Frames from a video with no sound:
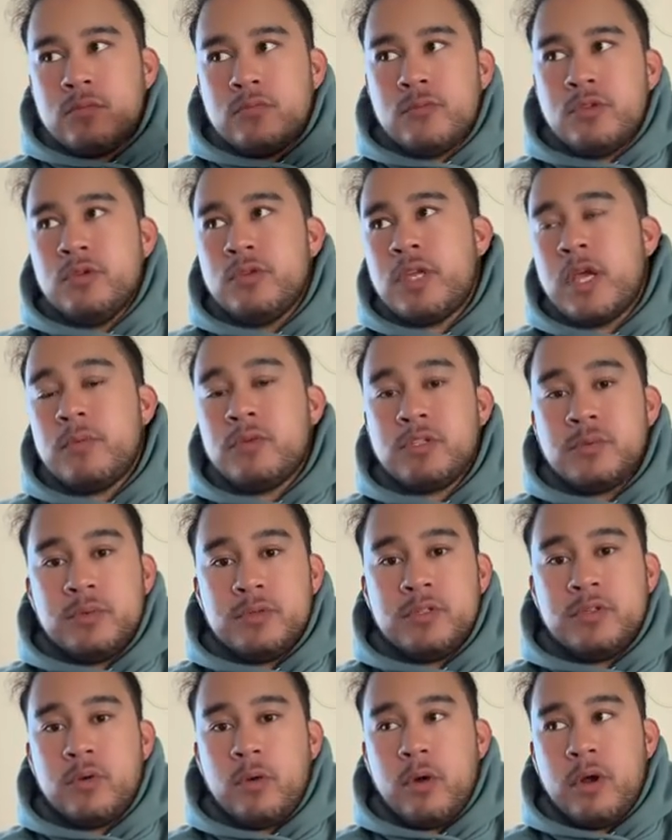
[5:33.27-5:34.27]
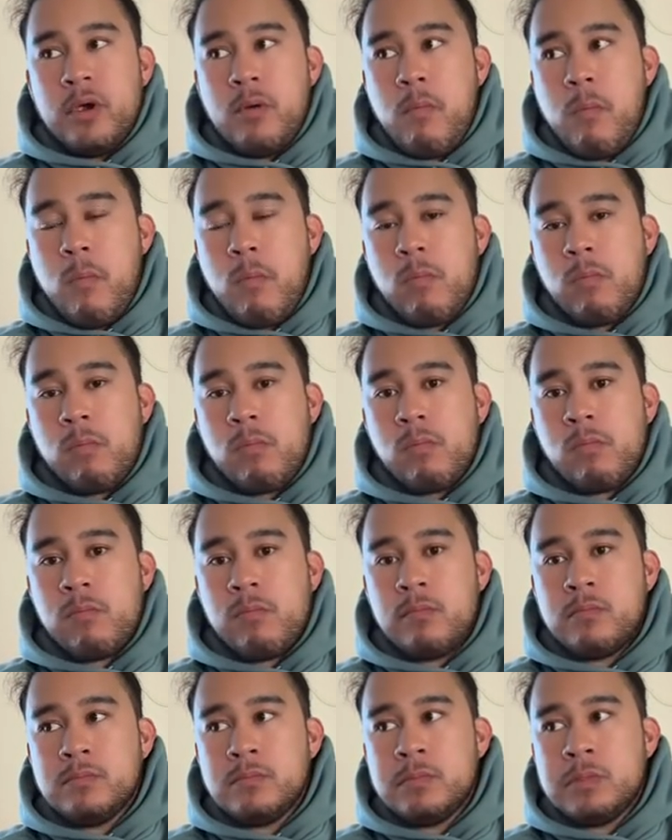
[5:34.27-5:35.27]
2 tablespoons of oil.
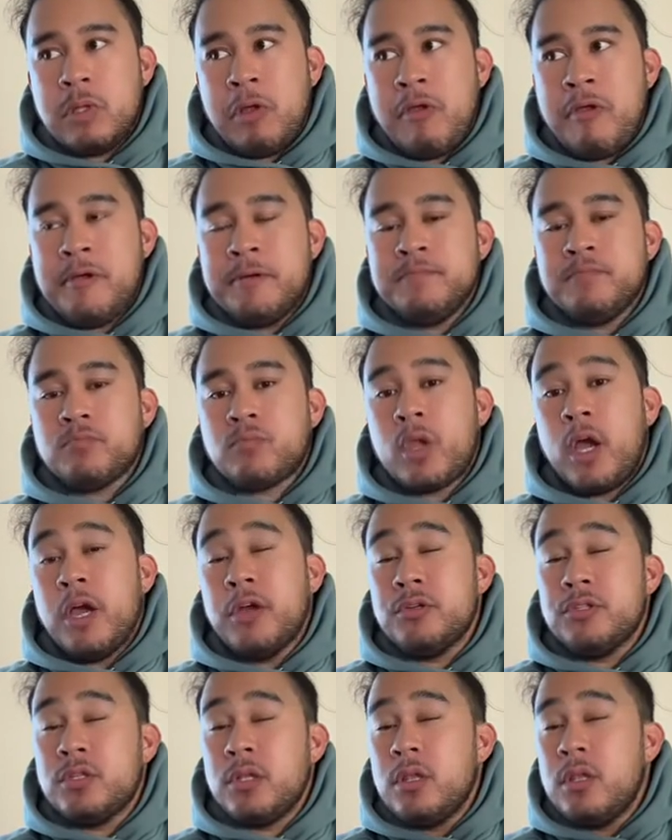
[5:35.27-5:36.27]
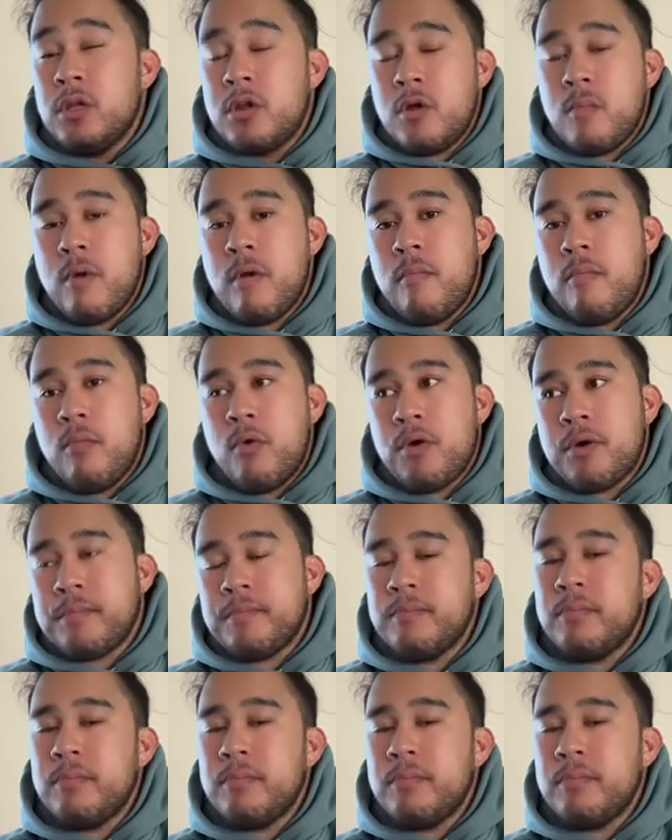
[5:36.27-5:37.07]
I use a little bit more,